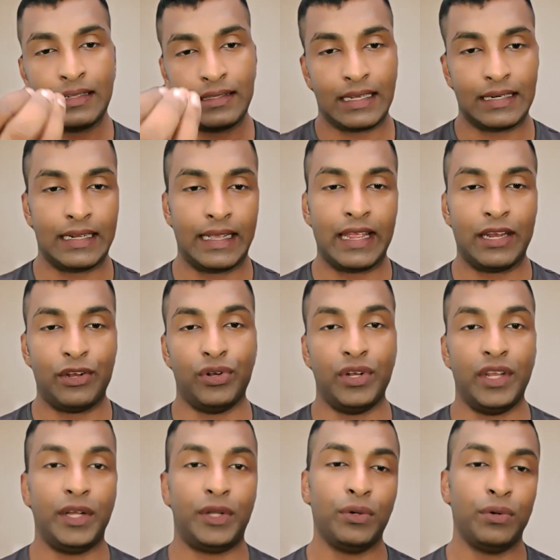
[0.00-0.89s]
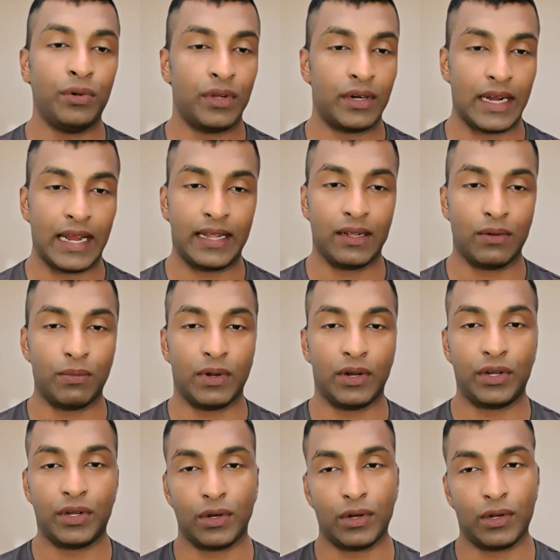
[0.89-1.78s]
That again, you need to write
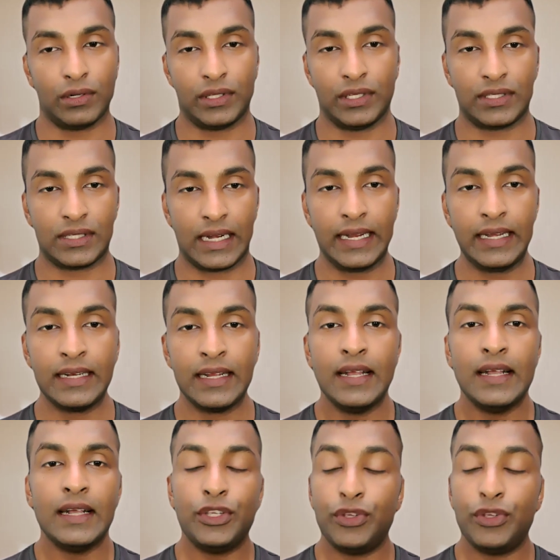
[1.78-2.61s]
about all this, right?